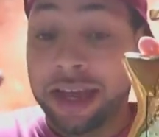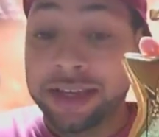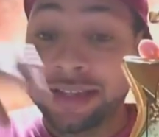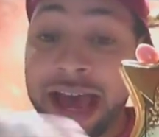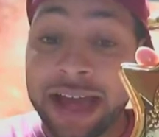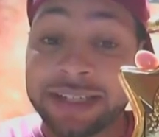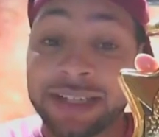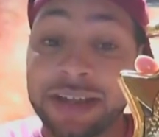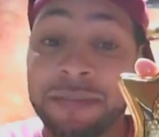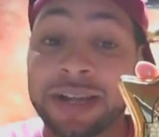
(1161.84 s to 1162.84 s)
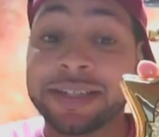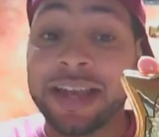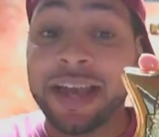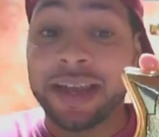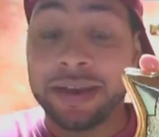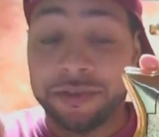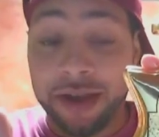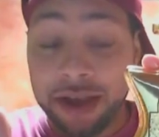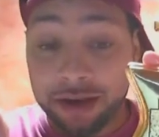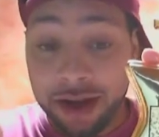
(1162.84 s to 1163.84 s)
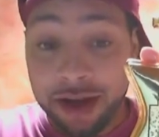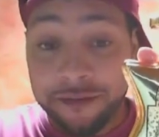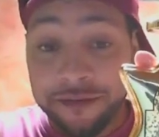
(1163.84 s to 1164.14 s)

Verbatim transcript: it's actually my second uh,